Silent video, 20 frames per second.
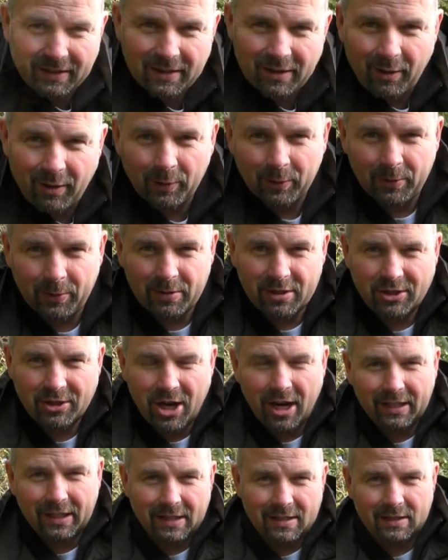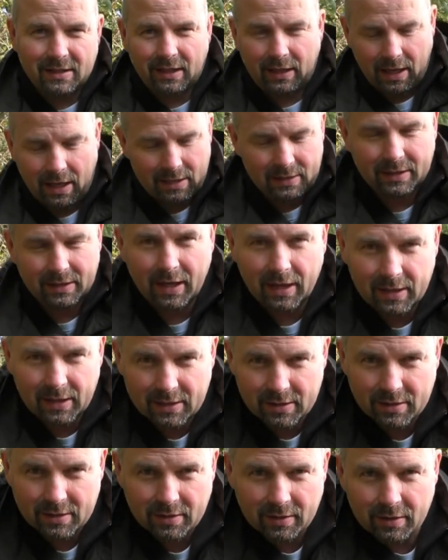Although this jacket isn't classed
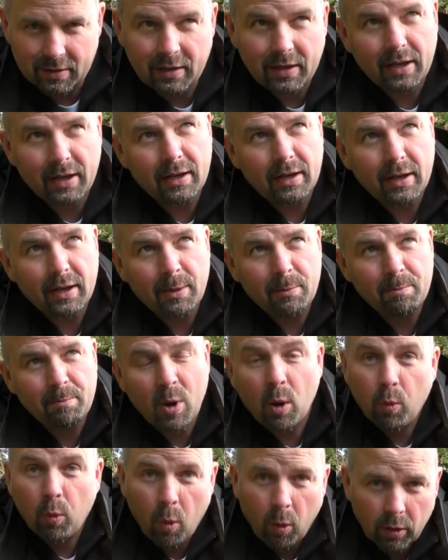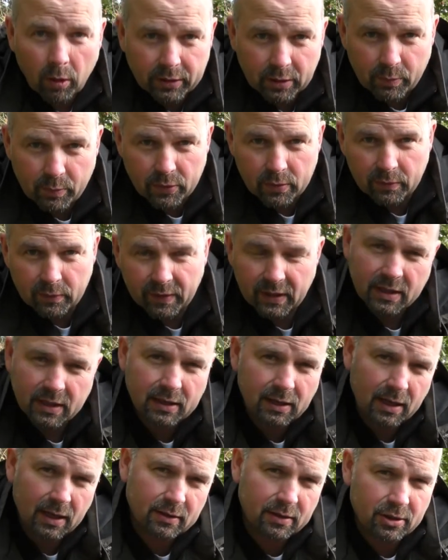as um, waterproof, it is
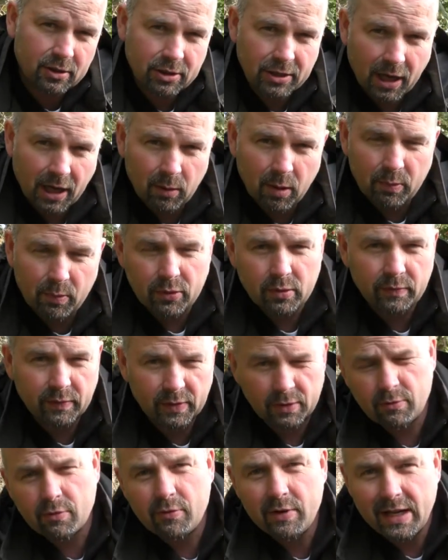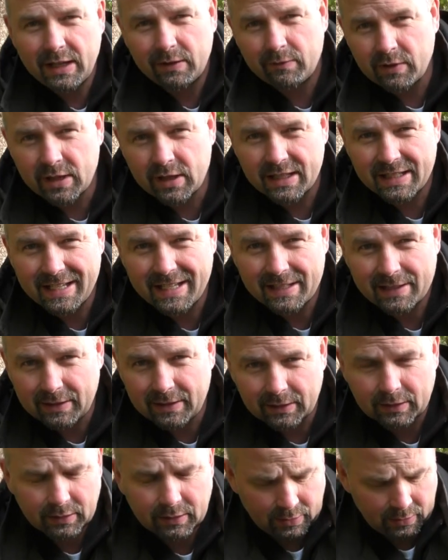classed as showerproof and rain resistant.